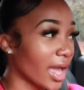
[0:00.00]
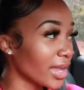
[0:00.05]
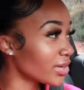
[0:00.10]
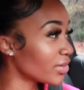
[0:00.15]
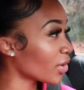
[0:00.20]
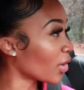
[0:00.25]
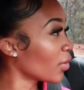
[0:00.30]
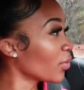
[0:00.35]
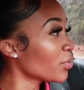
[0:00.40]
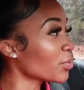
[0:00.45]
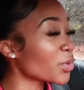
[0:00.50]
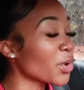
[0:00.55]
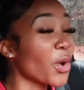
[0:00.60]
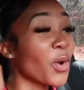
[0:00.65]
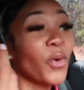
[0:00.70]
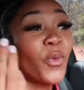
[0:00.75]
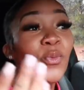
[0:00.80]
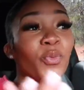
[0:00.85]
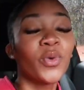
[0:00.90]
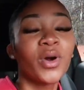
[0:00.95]
i don't
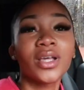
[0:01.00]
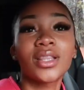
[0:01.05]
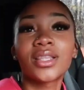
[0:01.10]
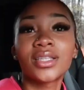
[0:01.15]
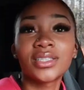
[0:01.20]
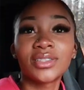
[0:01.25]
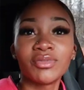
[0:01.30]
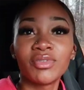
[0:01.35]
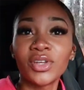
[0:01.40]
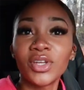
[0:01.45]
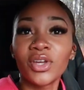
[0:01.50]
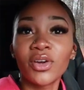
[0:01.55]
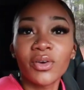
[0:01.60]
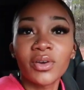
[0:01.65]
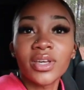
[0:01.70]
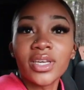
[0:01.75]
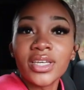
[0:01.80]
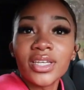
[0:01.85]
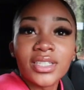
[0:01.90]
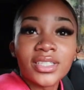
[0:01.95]
know what this video
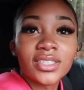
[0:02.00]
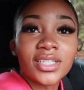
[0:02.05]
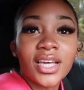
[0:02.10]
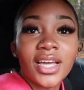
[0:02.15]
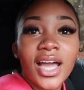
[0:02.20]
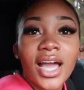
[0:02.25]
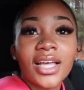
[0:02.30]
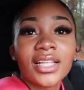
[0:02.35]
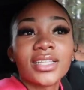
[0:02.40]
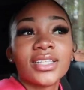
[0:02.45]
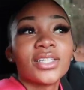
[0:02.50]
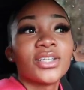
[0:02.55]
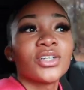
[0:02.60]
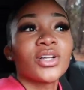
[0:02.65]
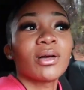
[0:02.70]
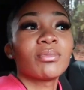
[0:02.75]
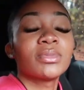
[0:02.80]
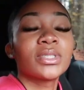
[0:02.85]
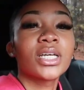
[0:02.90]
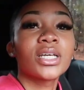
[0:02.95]
is like i literally
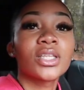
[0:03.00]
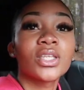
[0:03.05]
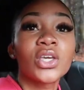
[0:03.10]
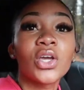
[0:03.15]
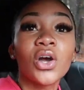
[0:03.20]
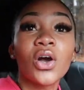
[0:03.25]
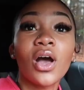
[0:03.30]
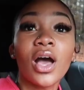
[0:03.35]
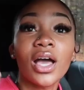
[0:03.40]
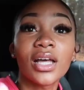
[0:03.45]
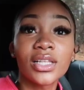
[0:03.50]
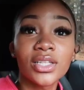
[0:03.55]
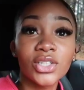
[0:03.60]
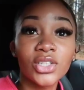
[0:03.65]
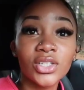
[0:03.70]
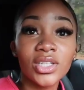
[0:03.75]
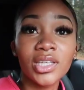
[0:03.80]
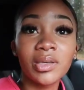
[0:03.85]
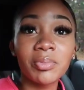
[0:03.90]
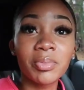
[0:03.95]
i'm telling y'all i
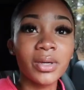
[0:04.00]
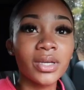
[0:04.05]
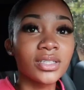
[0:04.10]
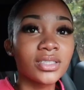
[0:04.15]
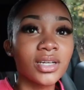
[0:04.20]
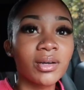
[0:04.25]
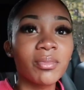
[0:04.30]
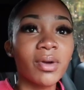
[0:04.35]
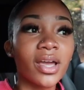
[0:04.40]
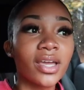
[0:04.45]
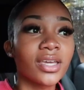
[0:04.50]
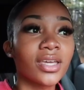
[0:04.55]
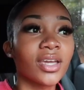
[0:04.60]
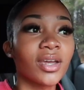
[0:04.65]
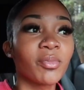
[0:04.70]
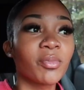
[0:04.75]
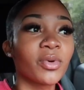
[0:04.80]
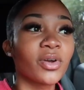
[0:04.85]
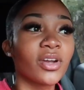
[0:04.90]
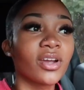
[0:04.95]
literally picked up my
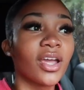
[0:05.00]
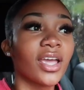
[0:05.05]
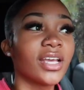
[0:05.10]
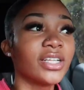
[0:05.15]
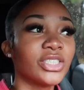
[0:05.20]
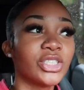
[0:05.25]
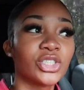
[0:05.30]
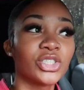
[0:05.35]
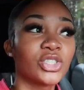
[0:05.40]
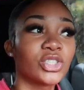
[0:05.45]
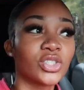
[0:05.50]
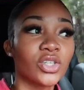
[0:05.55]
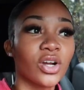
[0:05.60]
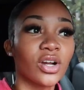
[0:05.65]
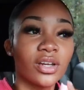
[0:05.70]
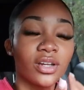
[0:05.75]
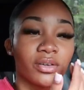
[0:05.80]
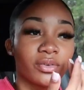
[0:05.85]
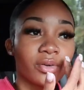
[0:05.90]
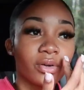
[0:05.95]
camera and just
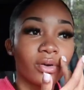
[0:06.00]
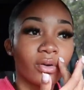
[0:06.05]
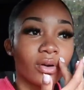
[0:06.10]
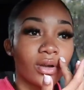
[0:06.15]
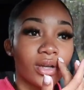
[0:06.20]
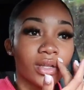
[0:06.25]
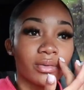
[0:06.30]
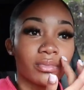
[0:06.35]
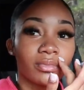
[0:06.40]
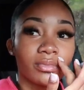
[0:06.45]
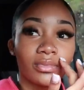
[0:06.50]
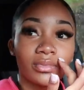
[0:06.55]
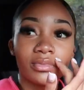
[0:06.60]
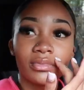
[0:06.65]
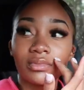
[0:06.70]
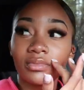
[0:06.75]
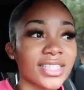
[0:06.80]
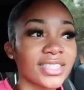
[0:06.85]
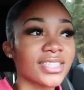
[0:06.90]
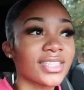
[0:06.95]
started recording
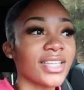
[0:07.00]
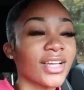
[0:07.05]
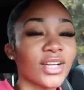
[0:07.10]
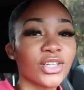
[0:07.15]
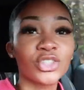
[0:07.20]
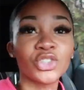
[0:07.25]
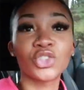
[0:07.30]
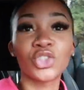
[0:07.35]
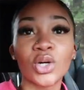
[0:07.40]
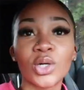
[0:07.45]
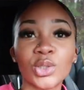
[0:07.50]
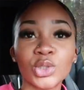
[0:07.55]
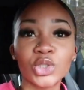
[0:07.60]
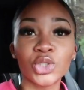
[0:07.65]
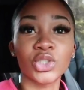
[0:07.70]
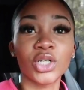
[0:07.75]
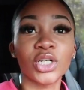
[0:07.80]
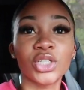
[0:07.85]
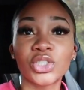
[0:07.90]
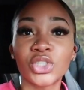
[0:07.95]
it, there's no
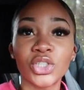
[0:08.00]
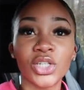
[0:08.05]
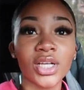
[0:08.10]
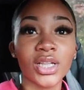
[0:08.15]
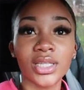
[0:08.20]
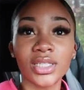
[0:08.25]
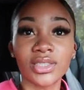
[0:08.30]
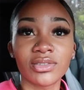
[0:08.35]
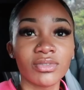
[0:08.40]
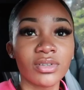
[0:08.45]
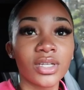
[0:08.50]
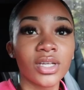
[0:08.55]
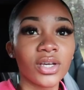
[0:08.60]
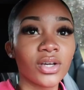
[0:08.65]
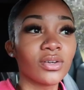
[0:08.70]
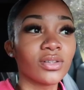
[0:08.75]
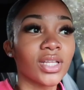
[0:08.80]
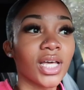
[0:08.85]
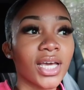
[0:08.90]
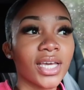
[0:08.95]
structure in this
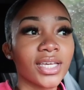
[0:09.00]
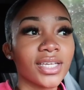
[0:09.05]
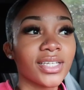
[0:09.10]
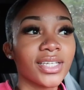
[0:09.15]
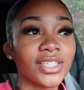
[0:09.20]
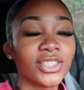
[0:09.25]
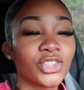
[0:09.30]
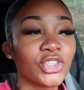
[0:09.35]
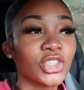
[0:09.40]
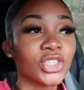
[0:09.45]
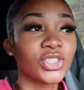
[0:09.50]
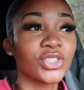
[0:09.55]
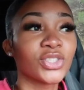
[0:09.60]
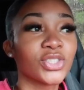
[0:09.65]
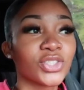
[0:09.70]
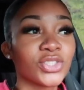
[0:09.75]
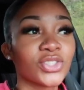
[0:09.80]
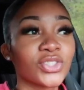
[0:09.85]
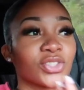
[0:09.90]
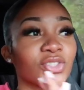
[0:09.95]
video like it's
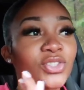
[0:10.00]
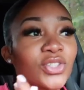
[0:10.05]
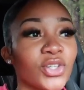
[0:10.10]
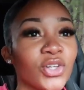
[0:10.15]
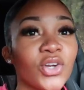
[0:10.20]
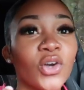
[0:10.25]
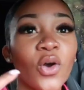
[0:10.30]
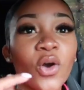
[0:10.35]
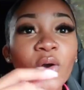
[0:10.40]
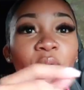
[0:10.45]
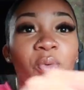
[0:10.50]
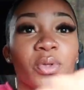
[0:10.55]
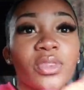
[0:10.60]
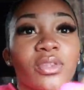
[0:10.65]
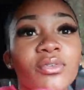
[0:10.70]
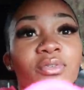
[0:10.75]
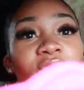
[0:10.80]
just going with the